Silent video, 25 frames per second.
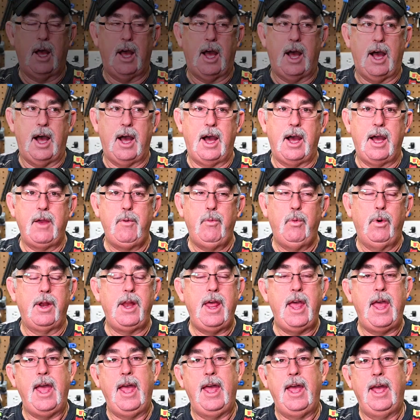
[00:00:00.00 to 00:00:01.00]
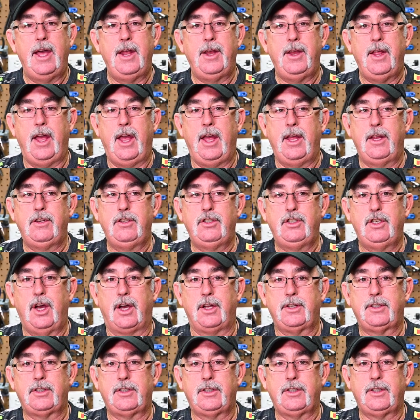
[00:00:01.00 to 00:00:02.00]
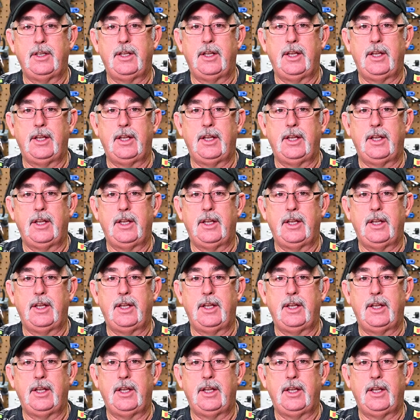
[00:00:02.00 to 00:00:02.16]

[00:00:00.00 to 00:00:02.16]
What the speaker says: I went ahead and just